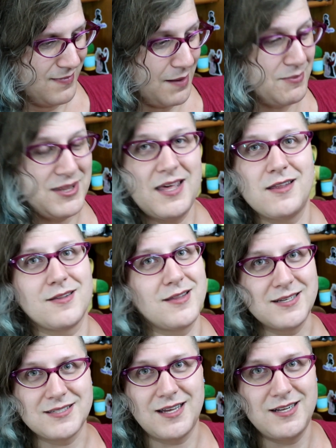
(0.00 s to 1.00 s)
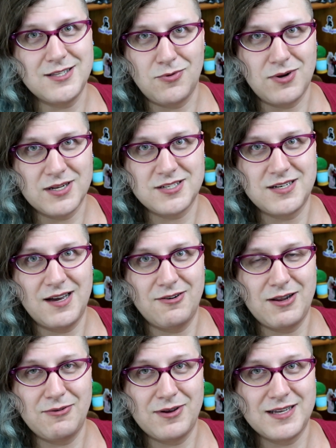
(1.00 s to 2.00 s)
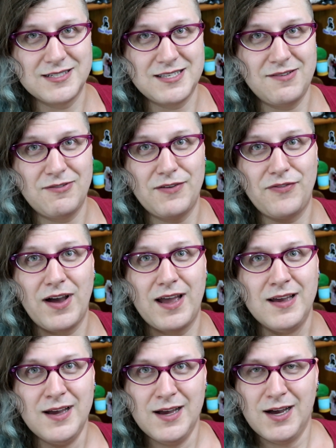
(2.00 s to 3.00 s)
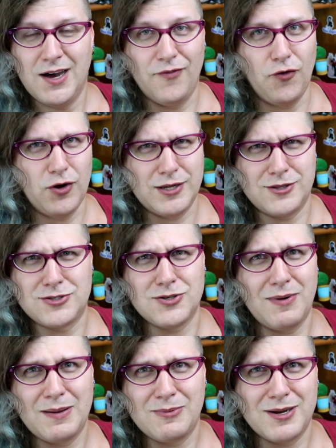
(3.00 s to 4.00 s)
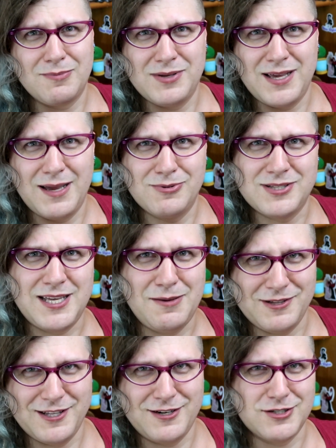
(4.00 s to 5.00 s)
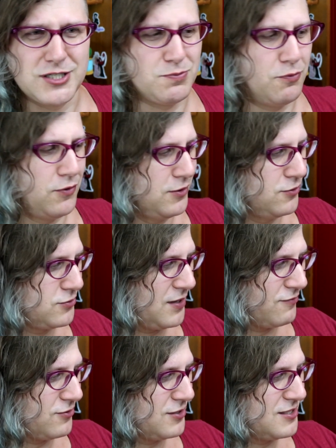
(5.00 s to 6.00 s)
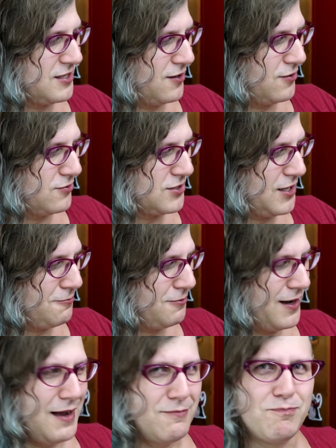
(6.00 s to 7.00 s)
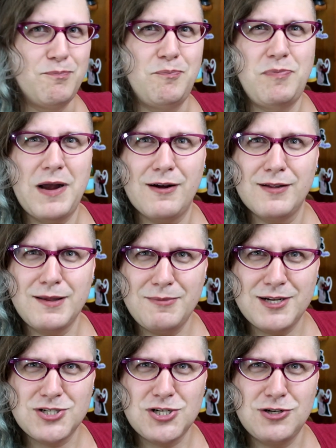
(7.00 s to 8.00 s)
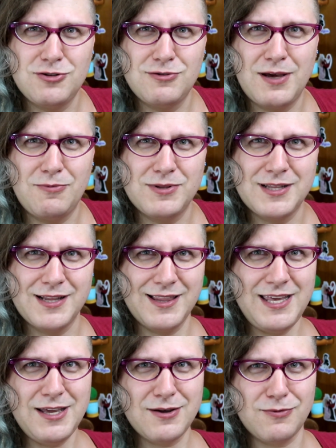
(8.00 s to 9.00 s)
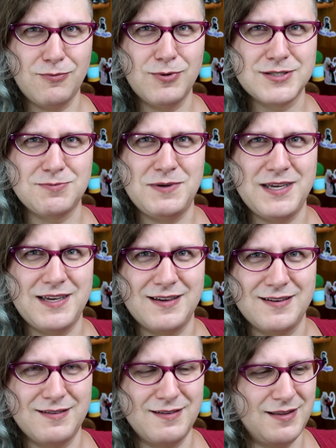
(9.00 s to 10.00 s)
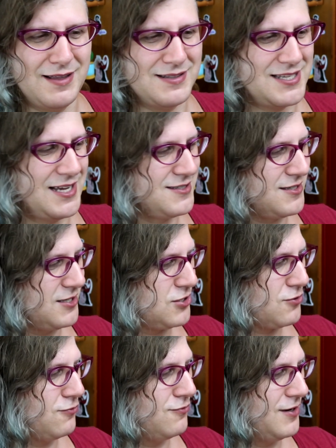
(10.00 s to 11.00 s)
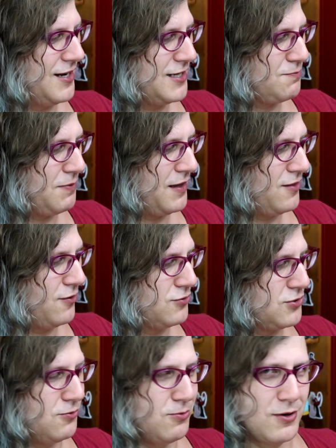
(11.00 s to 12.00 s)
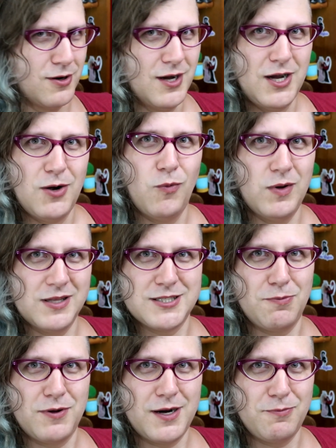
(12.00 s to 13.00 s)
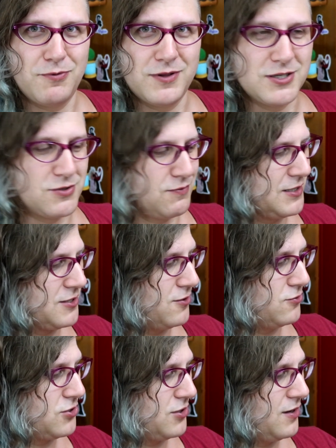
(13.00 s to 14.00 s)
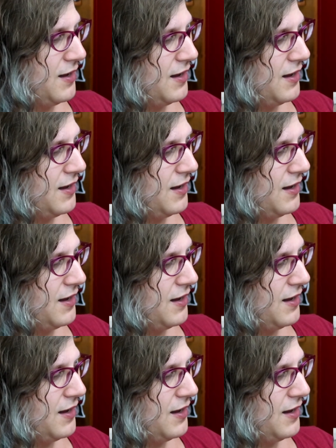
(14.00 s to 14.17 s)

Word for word: I mean, the other thing is I need to watch it now anyway, because even if I avoid it, there's no way I'm going to be able to keep a lid on spoilers after this thing goes up. I barely managed to do that when the leak was being intensely scrutinized by those who were willing to put up with its resolution.